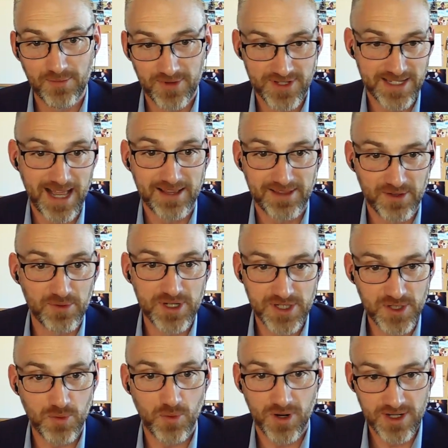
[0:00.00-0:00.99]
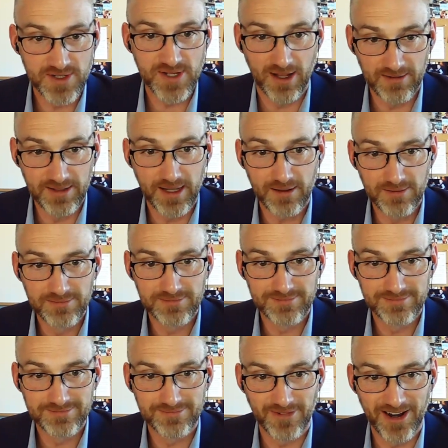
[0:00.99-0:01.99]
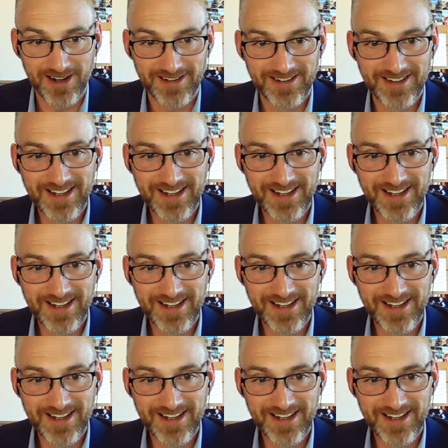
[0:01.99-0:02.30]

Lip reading: Is that the reason you want to sell now? Right?